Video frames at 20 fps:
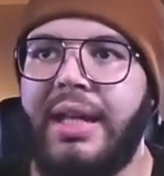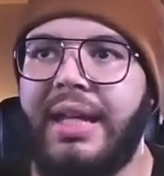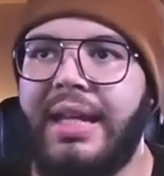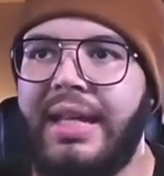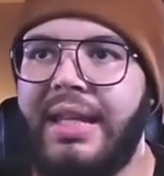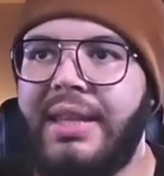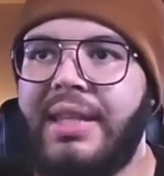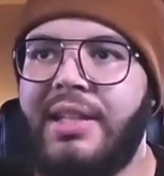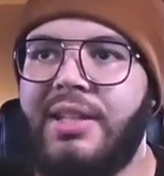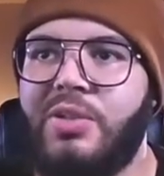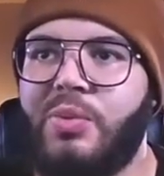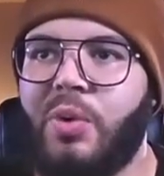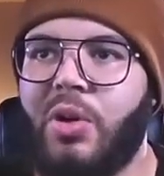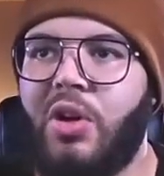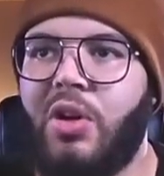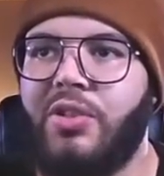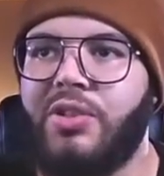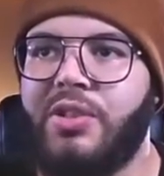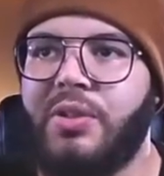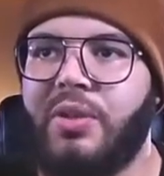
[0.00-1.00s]
In this, we're
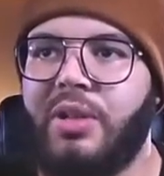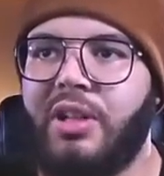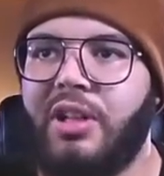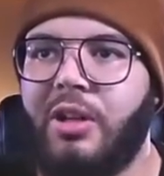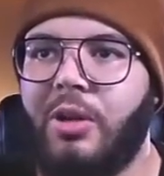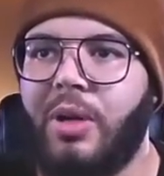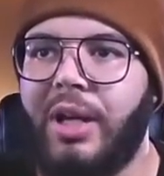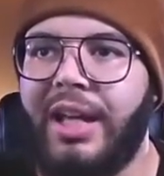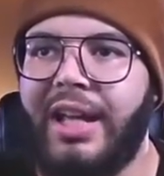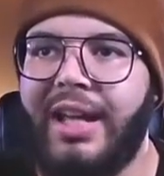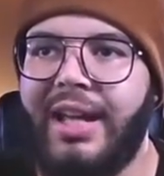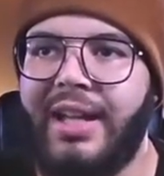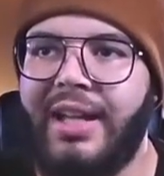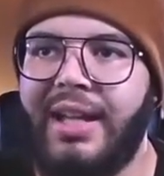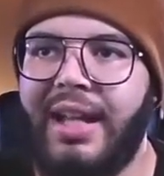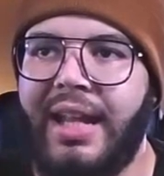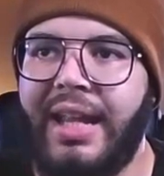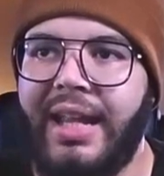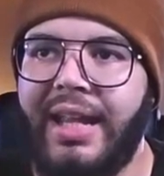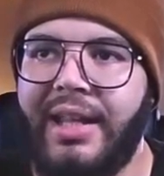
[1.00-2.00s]
also going to go
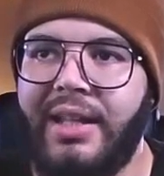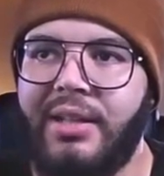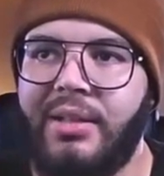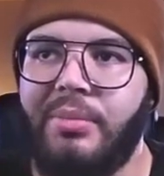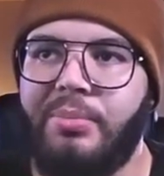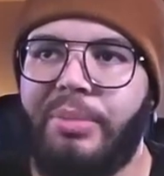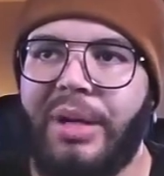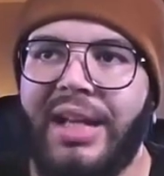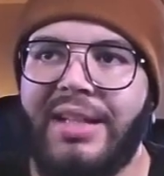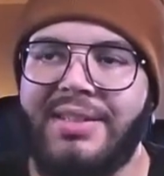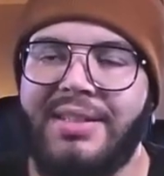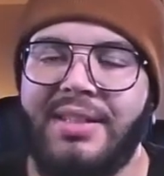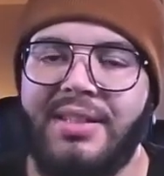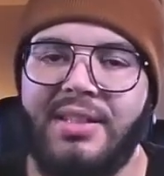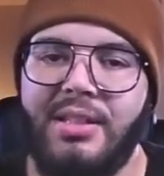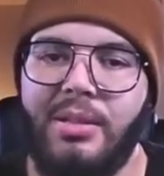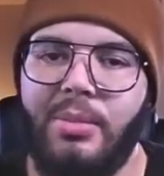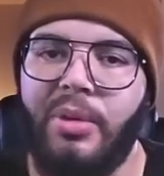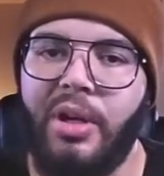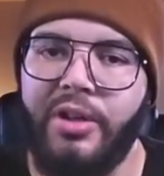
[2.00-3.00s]
ahead and pass in
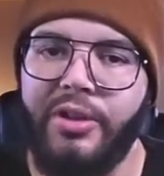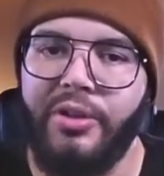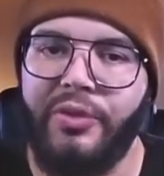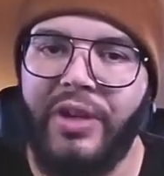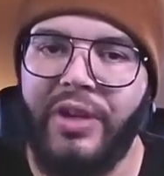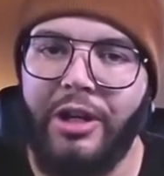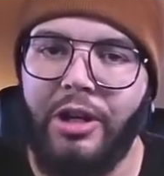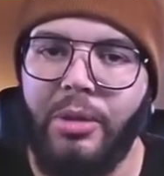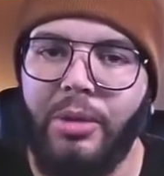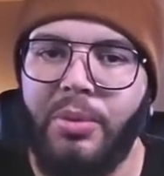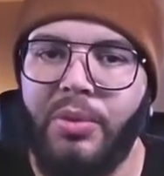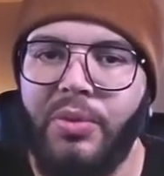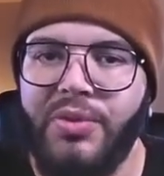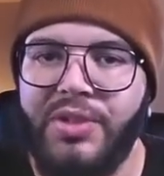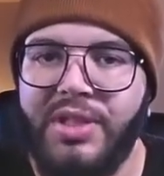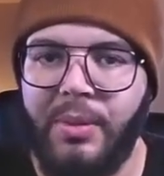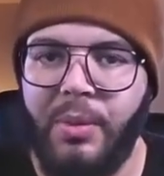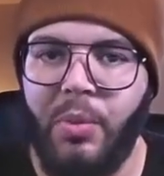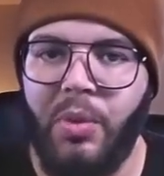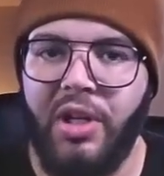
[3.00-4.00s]
some other variables
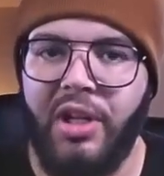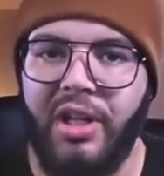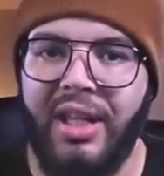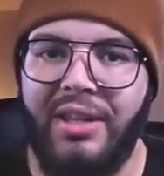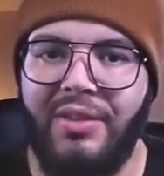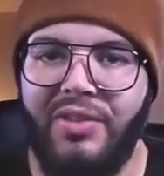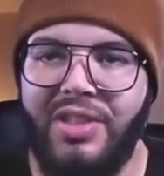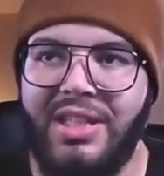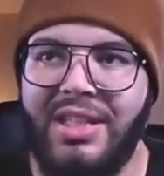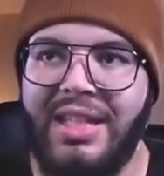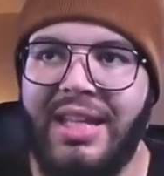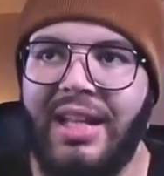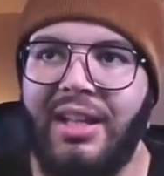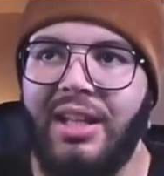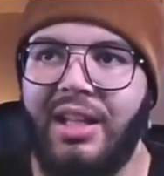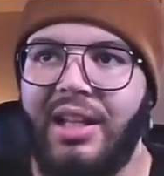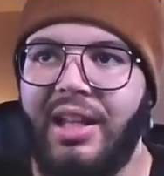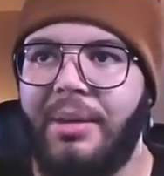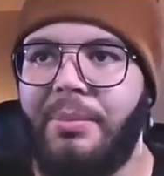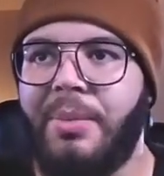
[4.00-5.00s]
that we want to give to the
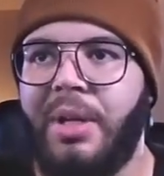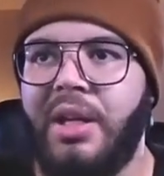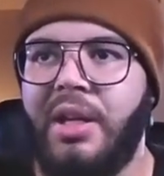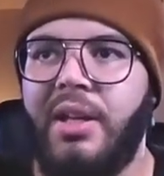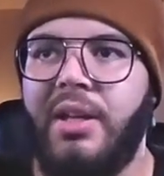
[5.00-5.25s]
LLM.